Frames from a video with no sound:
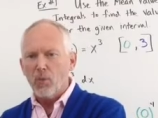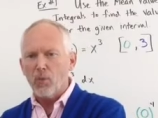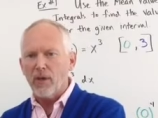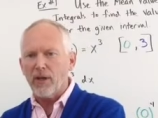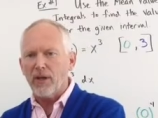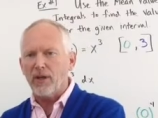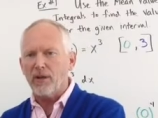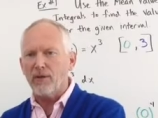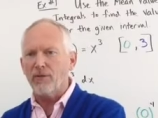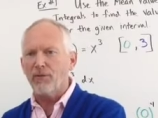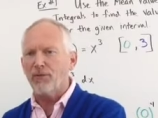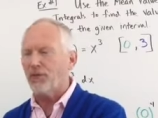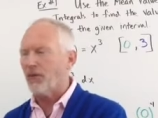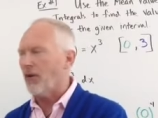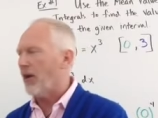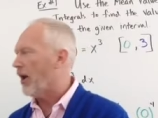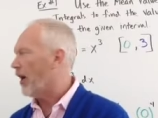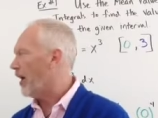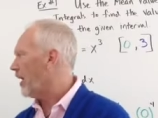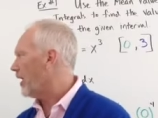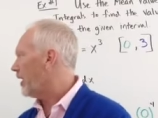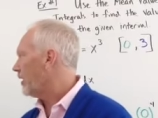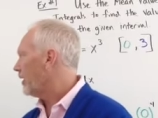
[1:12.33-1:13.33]
we can
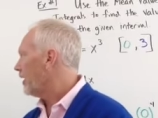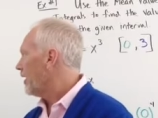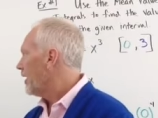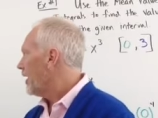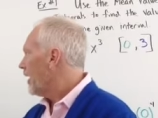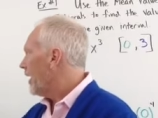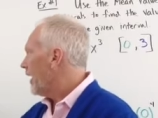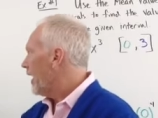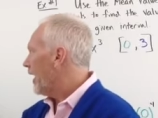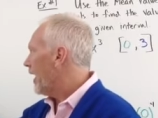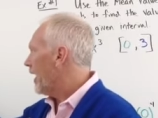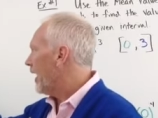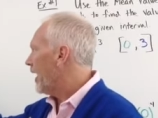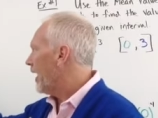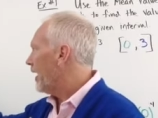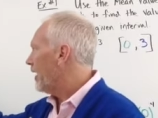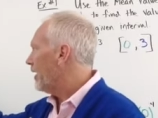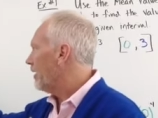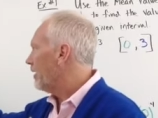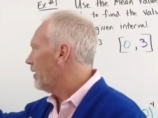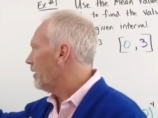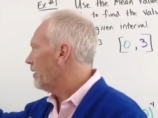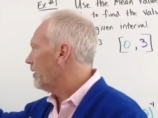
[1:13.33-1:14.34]
find
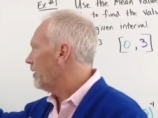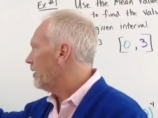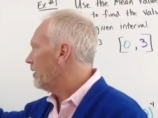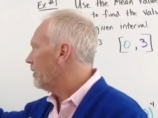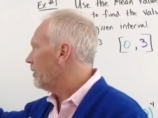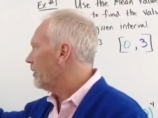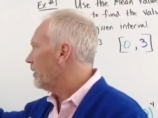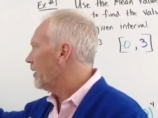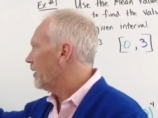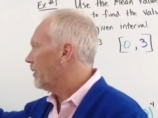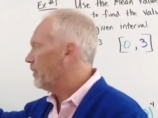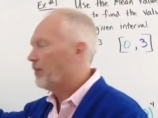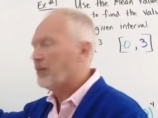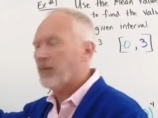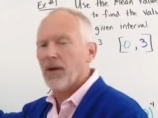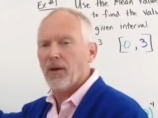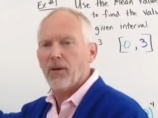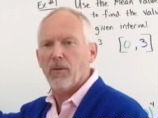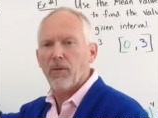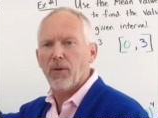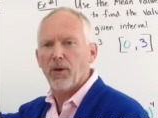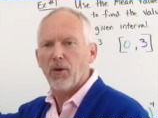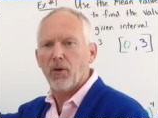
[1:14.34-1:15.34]

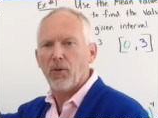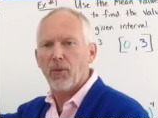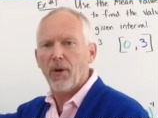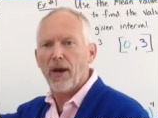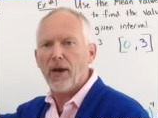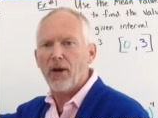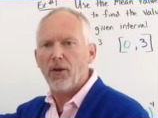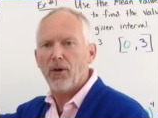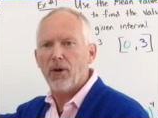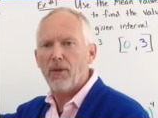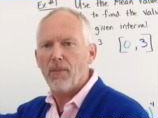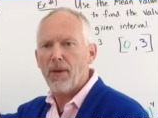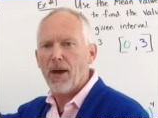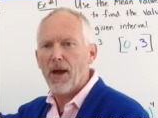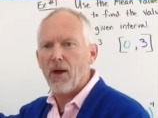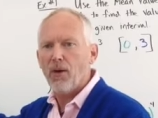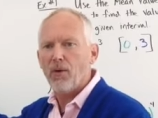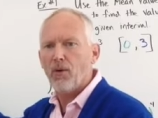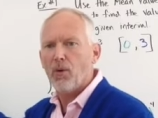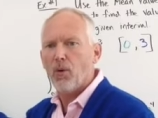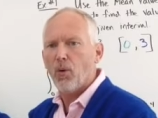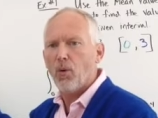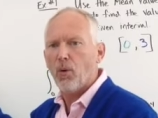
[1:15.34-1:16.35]
a greater
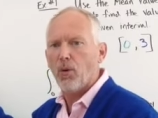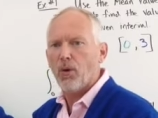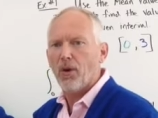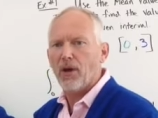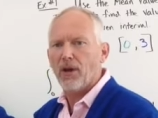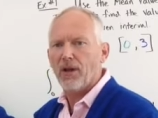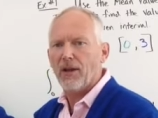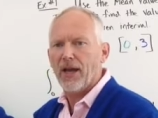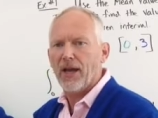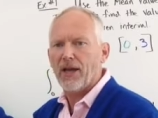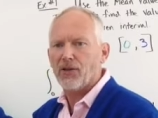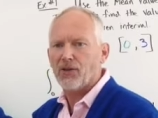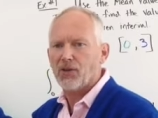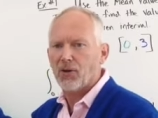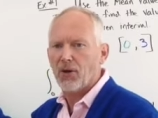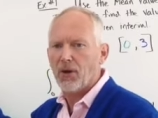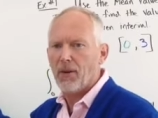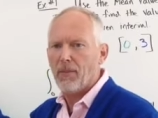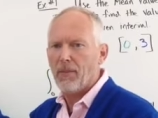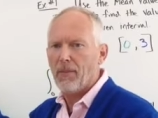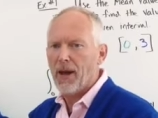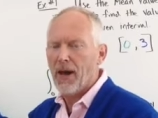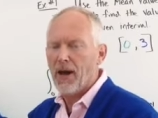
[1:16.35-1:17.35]
amount or a
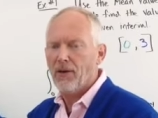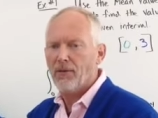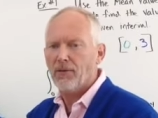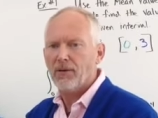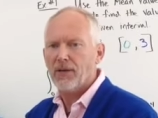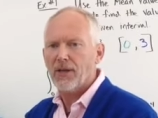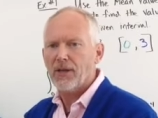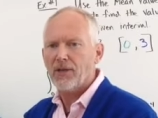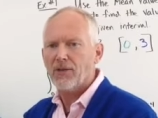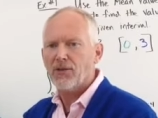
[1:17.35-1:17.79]
lesser amount.